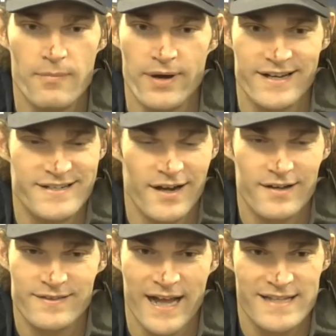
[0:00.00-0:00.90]
but a
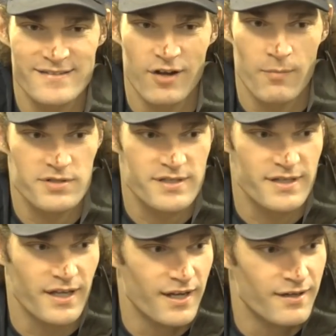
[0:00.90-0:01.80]
dunk, that's
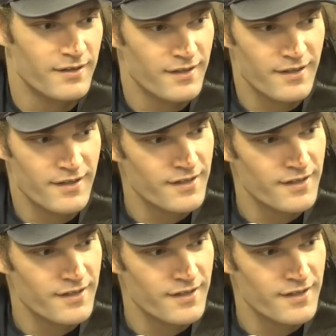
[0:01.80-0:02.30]
the